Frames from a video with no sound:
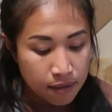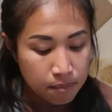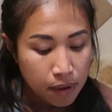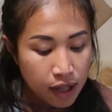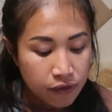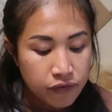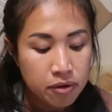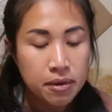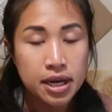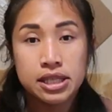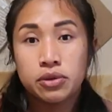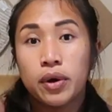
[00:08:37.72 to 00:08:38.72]
Bulk
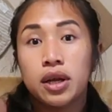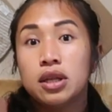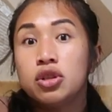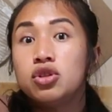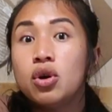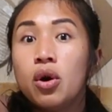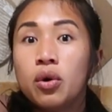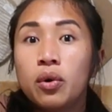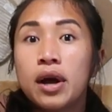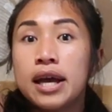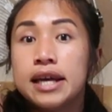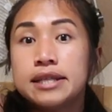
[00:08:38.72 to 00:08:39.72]
ferment is when the
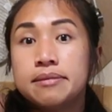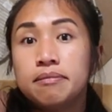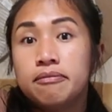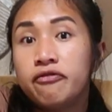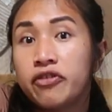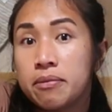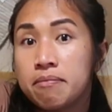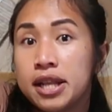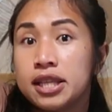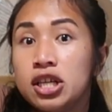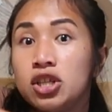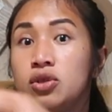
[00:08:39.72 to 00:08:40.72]
dough is
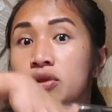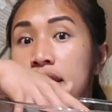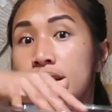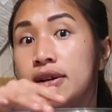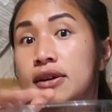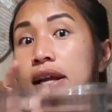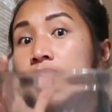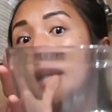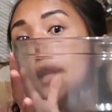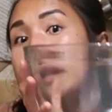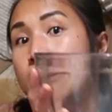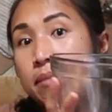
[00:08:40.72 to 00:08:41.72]
fermenting together
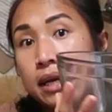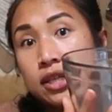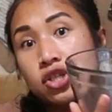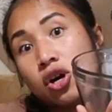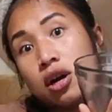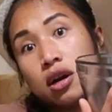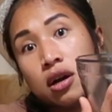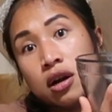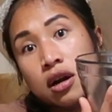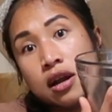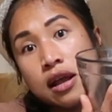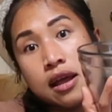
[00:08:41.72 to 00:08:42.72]
in the big jar.
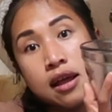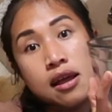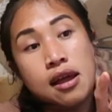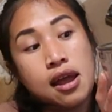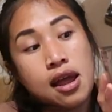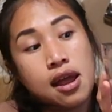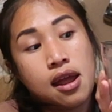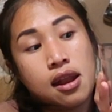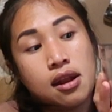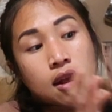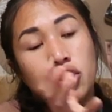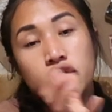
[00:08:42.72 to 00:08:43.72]

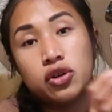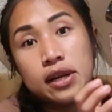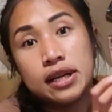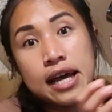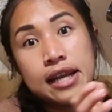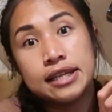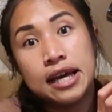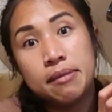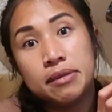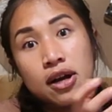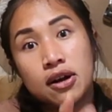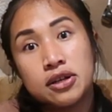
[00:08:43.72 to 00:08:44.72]
And during that
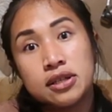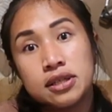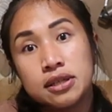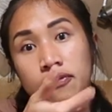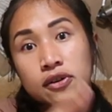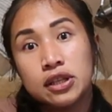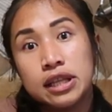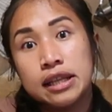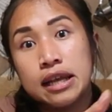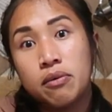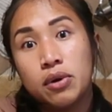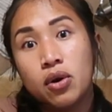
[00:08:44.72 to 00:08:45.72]
time, there are several
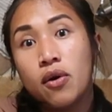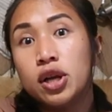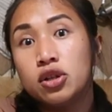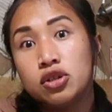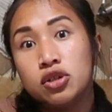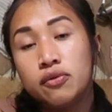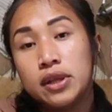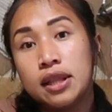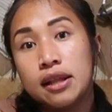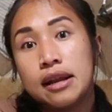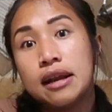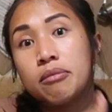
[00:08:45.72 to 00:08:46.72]
things that we're going to do with
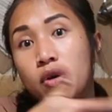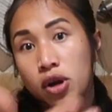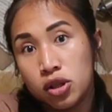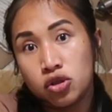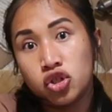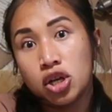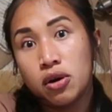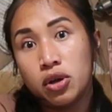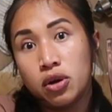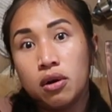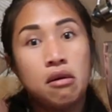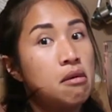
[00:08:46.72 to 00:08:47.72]
it, and I'm going to show
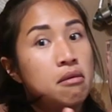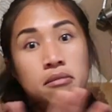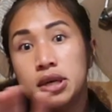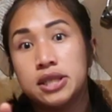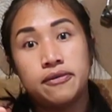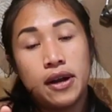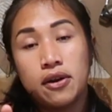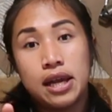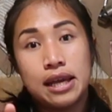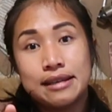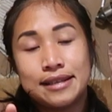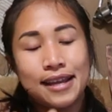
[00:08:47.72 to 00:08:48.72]
you. It's very
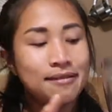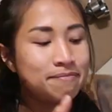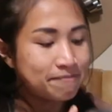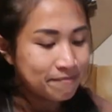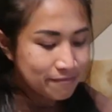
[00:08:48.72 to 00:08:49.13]
easy.